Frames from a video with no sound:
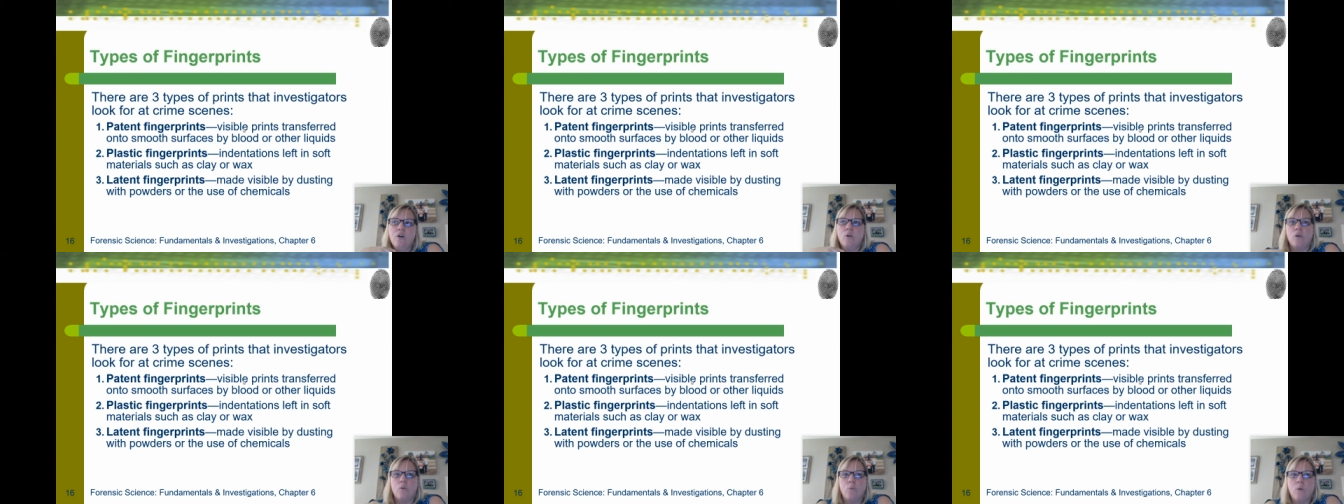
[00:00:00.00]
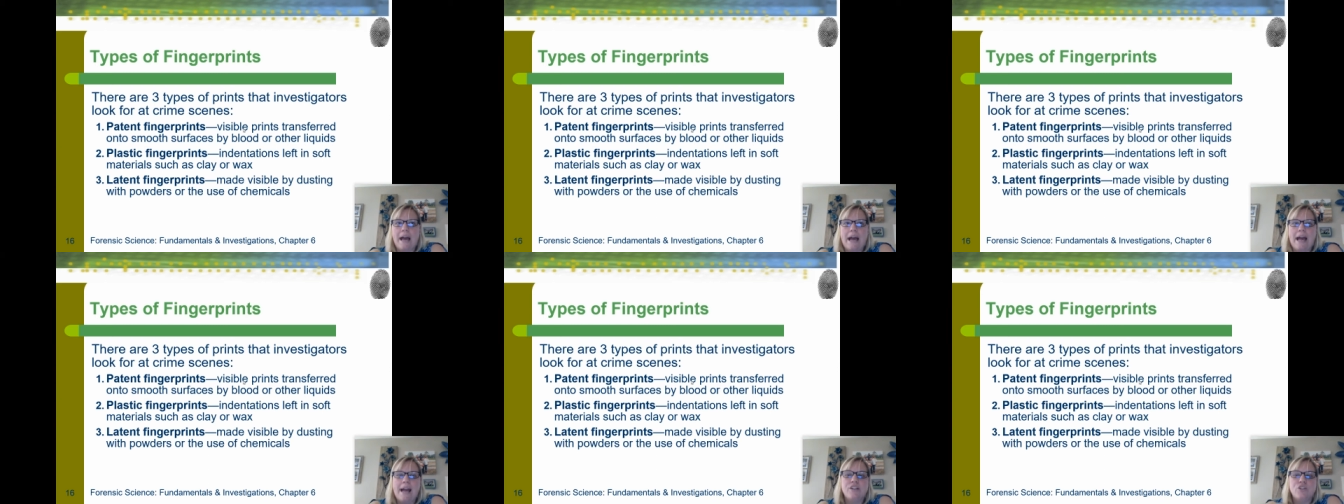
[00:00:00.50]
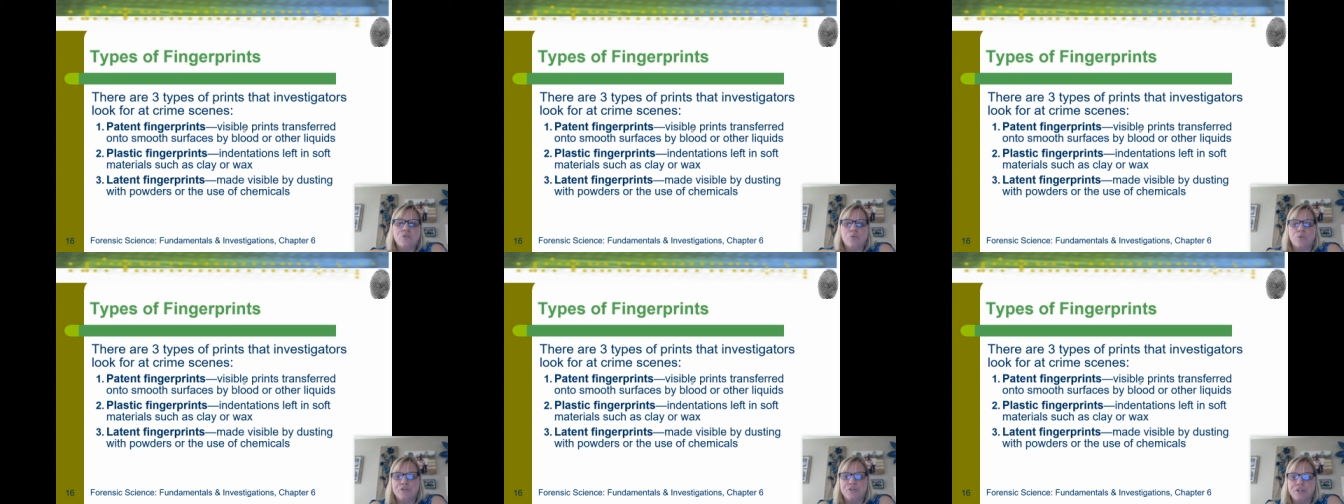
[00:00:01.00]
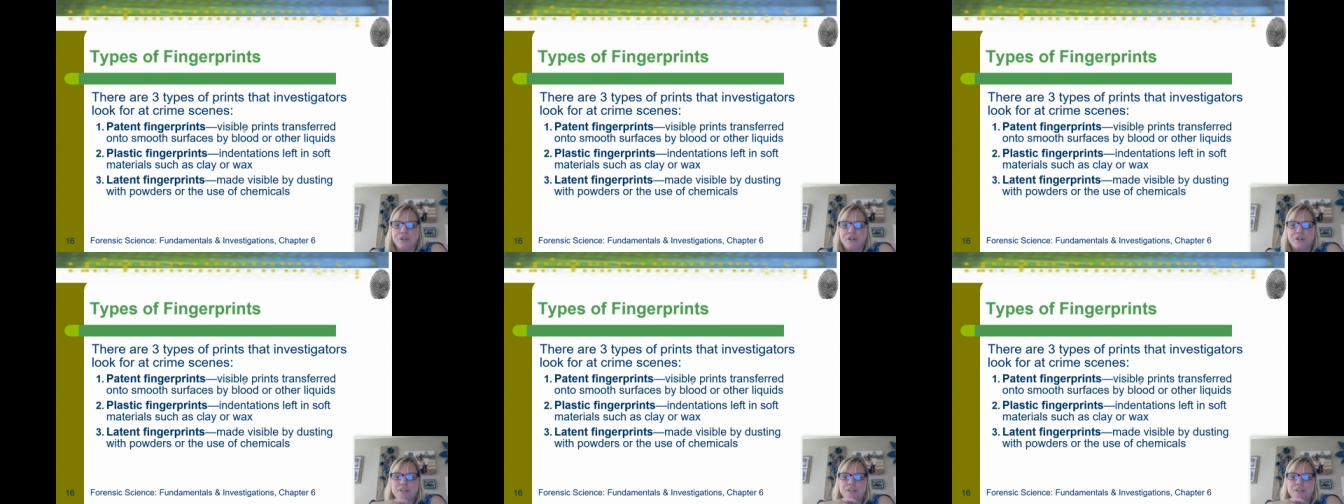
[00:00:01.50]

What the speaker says: or wax or dirt,